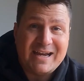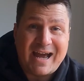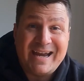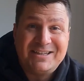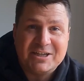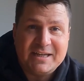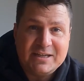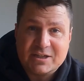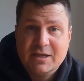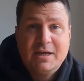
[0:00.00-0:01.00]

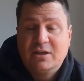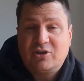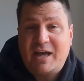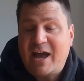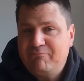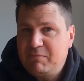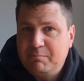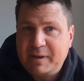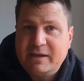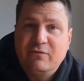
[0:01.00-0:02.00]
80s, so they haven't been
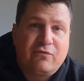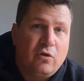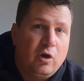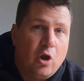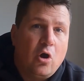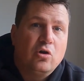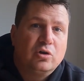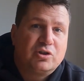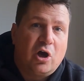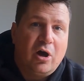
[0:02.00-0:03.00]
beaten for a
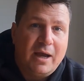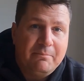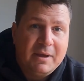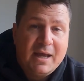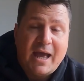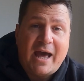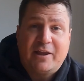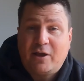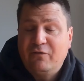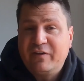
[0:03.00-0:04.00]
long time. And I
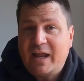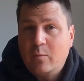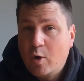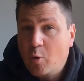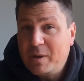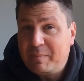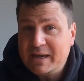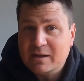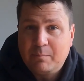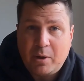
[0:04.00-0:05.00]
don't think they will be
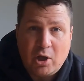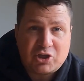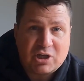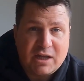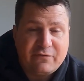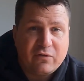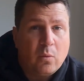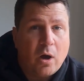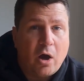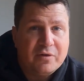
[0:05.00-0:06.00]
beaten personally for a
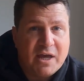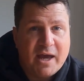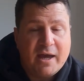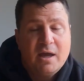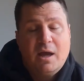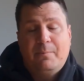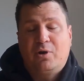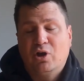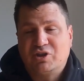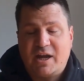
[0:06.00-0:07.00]
while yet,
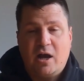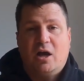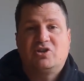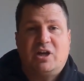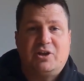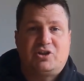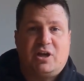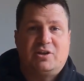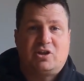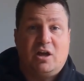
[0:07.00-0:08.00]
because they are such
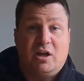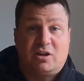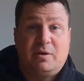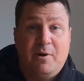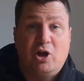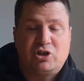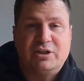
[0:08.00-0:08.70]
a commercially